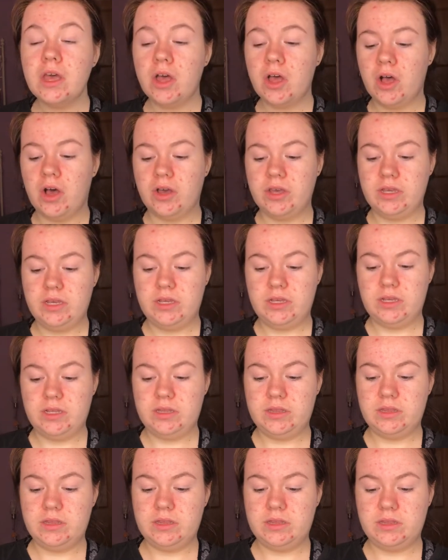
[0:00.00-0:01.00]
I
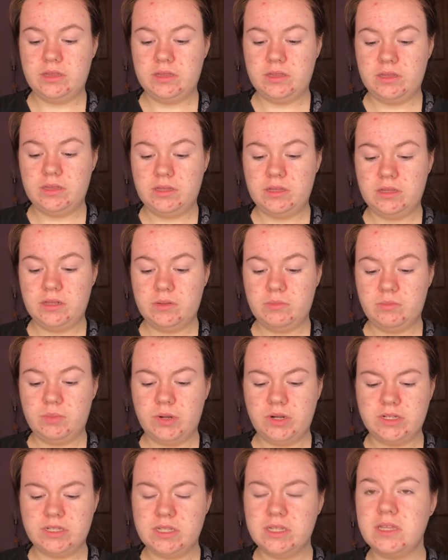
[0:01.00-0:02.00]

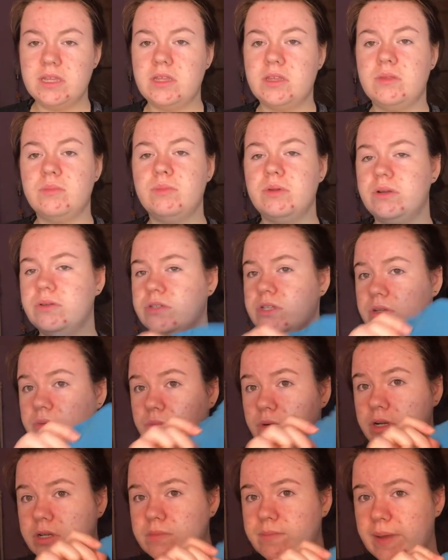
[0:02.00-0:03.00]
personally think the blue side
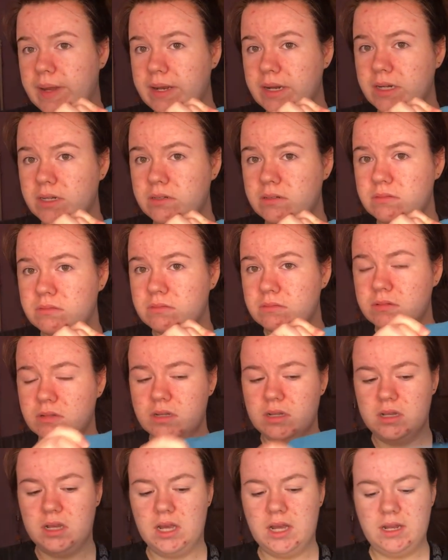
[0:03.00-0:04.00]
works better.
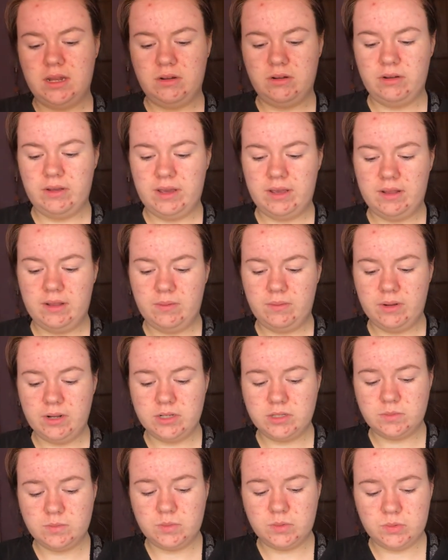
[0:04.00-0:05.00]
I don't know how that
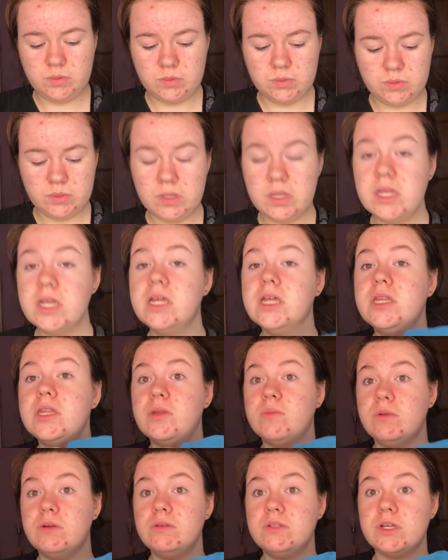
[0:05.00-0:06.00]
works, but the
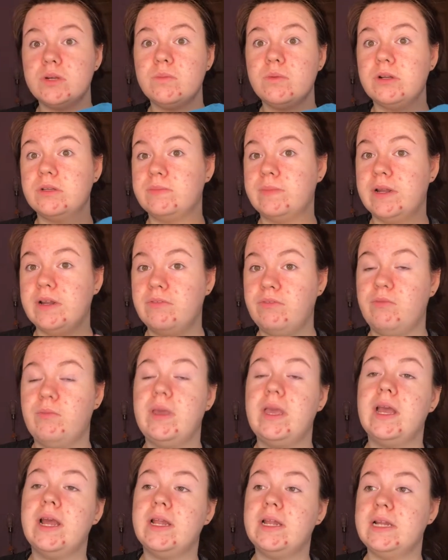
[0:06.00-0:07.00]
blue side works better for
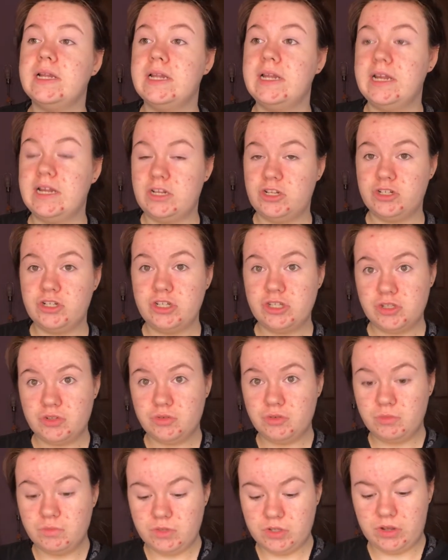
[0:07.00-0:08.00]
me, and it literally
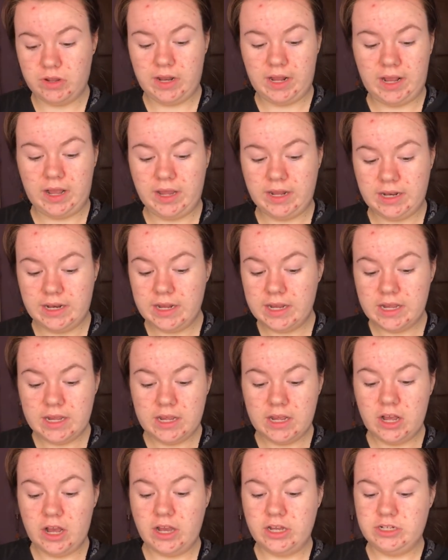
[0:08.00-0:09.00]
scrubs off. Like,
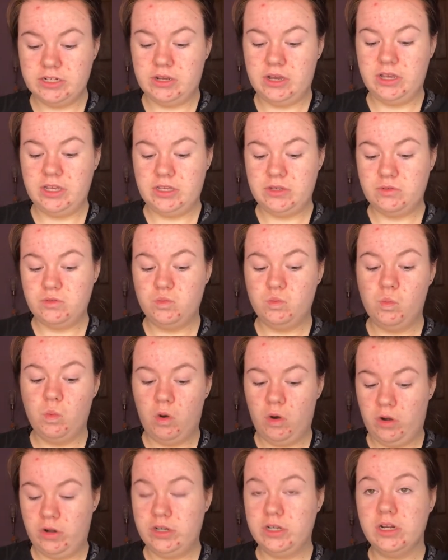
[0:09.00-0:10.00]
I use
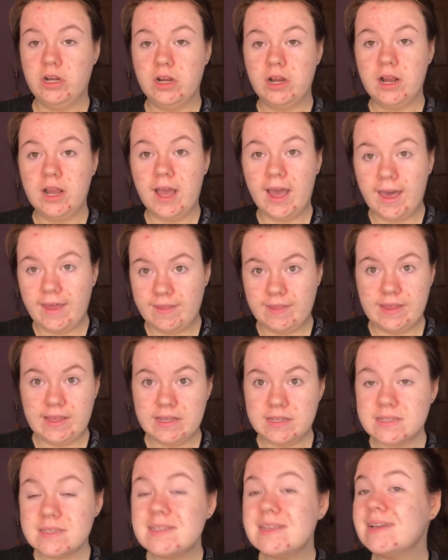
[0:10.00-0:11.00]
water and
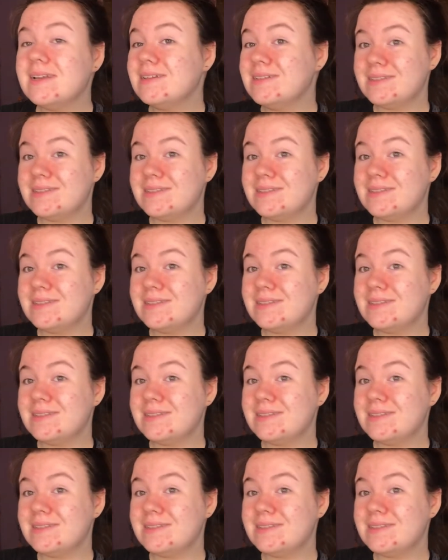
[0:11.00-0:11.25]
this, and it